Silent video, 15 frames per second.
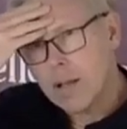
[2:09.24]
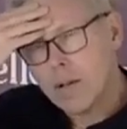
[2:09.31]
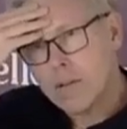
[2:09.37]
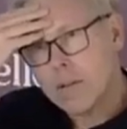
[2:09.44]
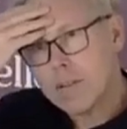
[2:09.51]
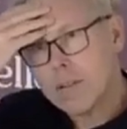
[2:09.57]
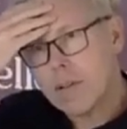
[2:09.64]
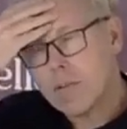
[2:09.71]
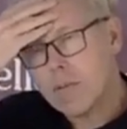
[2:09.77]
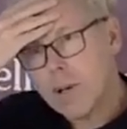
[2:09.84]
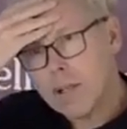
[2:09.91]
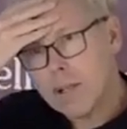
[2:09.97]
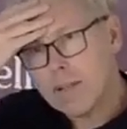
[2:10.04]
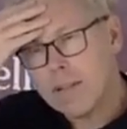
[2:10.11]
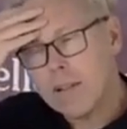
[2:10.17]
so in
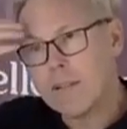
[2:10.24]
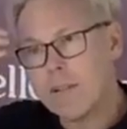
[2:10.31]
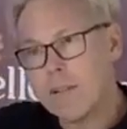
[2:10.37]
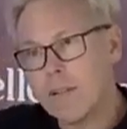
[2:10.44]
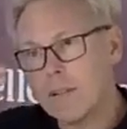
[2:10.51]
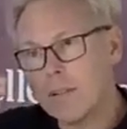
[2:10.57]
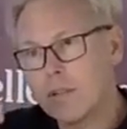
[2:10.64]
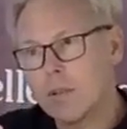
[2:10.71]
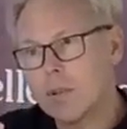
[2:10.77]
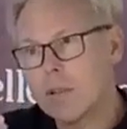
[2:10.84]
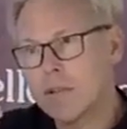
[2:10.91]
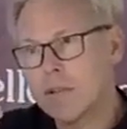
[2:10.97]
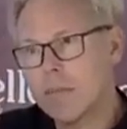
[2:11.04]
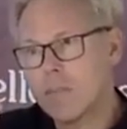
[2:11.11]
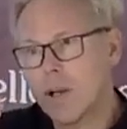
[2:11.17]
one sense, this talk
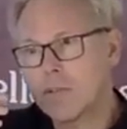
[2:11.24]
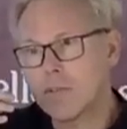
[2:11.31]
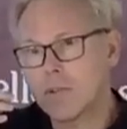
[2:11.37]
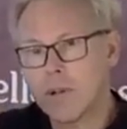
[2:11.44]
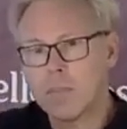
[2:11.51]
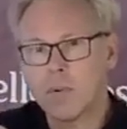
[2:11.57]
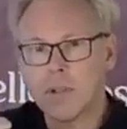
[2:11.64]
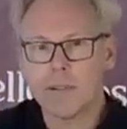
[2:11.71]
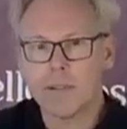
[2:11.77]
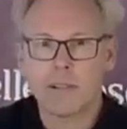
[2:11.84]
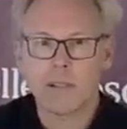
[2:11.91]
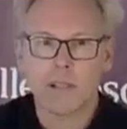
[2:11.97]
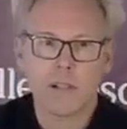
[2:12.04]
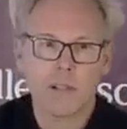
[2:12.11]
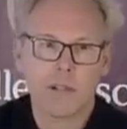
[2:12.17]
is about
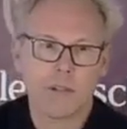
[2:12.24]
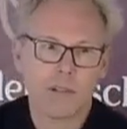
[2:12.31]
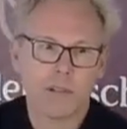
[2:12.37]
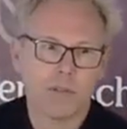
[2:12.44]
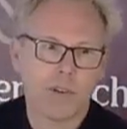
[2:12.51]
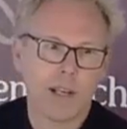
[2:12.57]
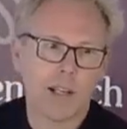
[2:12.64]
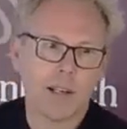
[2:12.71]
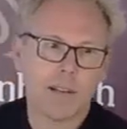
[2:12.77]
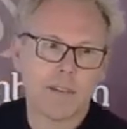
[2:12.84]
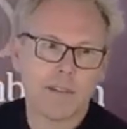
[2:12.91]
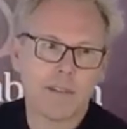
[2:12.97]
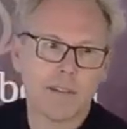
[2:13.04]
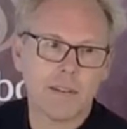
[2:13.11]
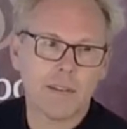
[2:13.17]
representations of
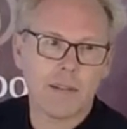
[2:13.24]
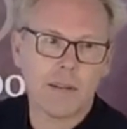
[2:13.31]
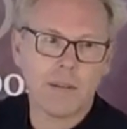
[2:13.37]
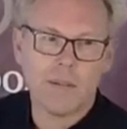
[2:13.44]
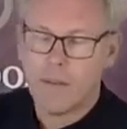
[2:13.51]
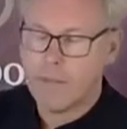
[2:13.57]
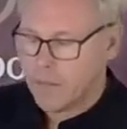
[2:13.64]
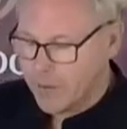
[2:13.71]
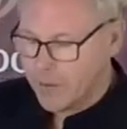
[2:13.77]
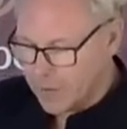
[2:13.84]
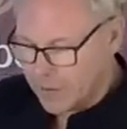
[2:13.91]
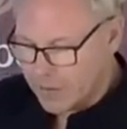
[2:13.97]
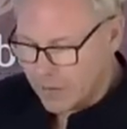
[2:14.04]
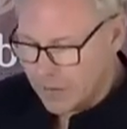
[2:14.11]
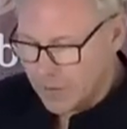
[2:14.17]
violence. This is a this
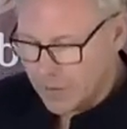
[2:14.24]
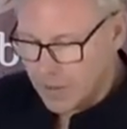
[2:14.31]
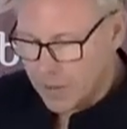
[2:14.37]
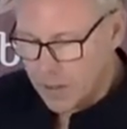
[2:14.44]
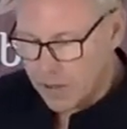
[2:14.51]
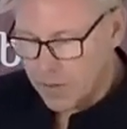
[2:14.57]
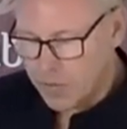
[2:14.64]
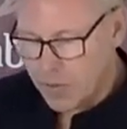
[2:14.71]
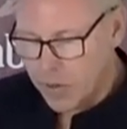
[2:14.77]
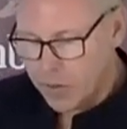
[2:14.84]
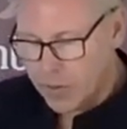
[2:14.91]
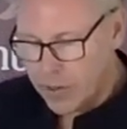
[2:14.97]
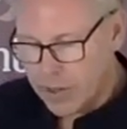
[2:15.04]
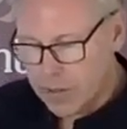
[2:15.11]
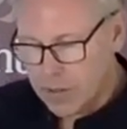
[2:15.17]
is a, a kind of
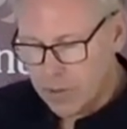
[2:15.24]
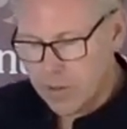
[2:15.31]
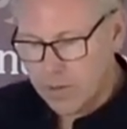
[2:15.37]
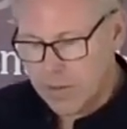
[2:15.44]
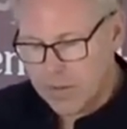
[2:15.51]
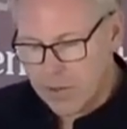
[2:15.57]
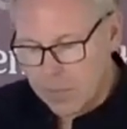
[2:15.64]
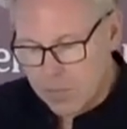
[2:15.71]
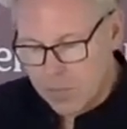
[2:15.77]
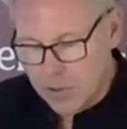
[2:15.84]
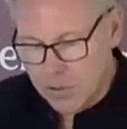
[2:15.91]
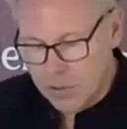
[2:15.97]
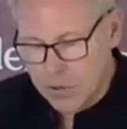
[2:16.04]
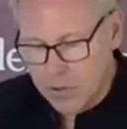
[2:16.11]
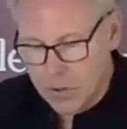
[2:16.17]
theoretical
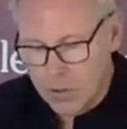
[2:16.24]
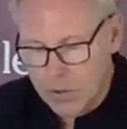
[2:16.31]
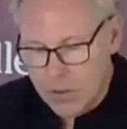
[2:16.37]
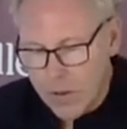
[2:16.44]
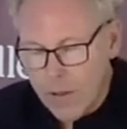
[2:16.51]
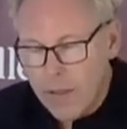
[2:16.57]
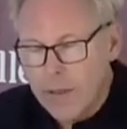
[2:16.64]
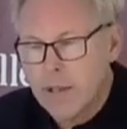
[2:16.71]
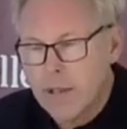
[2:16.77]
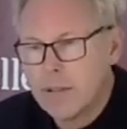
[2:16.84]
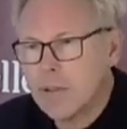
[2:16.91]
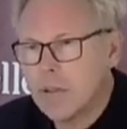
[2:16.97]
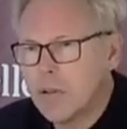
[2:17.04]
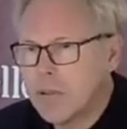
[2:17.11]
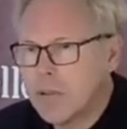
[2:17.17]
conceptual talk. It's
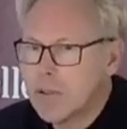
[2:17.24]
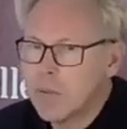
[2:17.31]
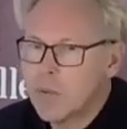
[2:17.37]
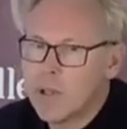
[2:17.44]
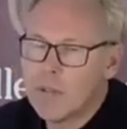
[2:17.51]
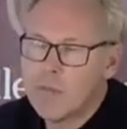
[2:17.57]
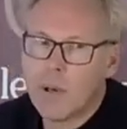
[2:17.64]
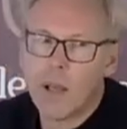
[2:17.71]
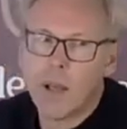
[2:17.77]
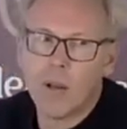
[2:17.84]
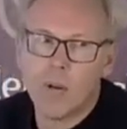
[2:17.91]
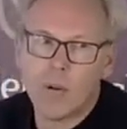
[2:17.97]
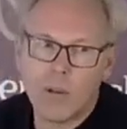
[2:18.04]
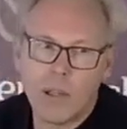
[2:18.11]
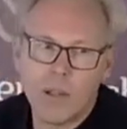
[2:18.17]
also one of my
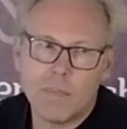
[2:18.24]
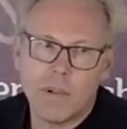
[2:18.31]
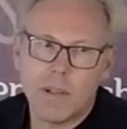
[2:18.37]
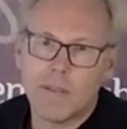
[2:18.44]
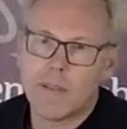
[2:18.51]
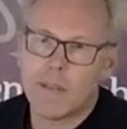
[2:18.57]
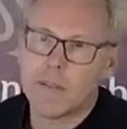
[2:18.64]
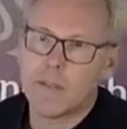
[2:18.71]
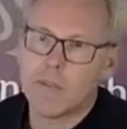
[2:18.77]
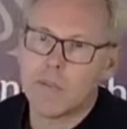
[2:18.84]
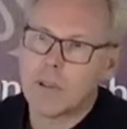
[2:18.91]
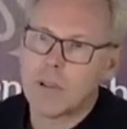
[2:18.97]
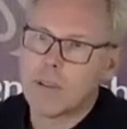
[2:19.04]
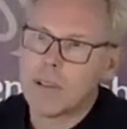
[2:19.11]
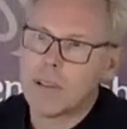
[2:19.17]
only pieces of
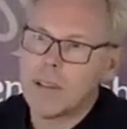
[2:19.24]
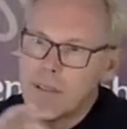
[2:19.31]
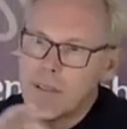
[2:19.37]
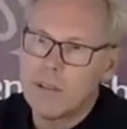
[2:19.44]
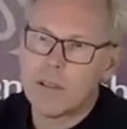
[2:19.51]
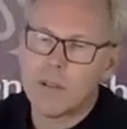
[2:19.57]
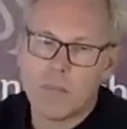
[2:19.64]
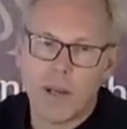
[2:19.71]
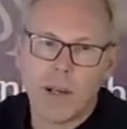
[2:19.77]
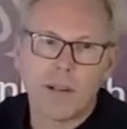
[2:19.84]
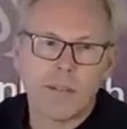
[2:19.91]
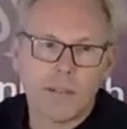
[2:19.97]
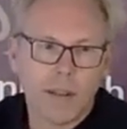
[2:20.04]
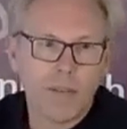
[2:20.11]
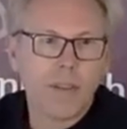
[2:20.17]
work that isn't
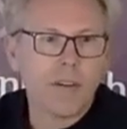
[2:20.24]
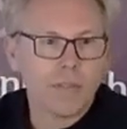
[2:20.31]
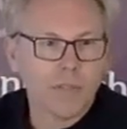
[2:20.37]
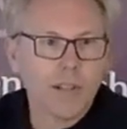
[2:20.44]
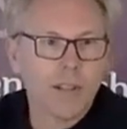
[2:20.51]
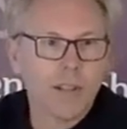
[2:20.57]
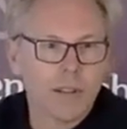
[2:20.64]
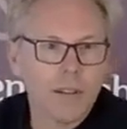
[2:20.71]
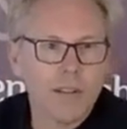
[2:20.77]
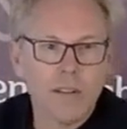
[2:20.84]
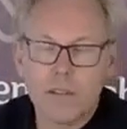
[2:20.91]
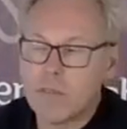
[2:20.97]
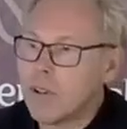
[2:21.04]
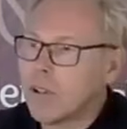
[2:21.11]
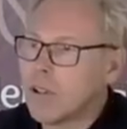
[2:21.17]
about South Africa. This
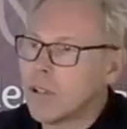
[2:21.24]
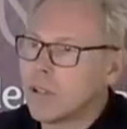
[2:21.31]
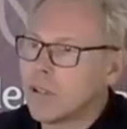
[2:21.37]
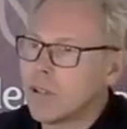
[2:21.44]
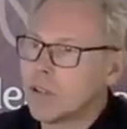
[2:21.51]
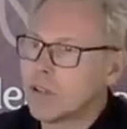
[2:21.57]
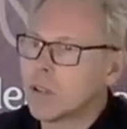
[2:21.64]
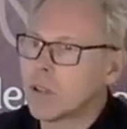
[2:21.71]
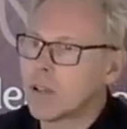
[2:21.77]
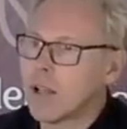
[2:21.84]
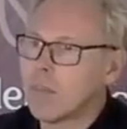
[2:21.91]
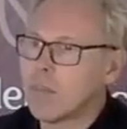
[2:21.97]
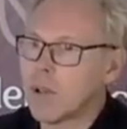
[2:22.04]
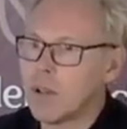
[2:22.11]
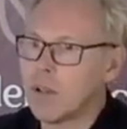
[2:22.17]
is very unusual.
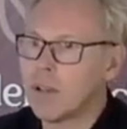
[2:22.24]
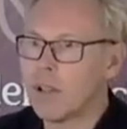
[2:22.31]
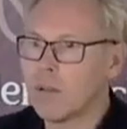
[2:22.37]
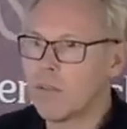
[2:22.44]
I'm going to get,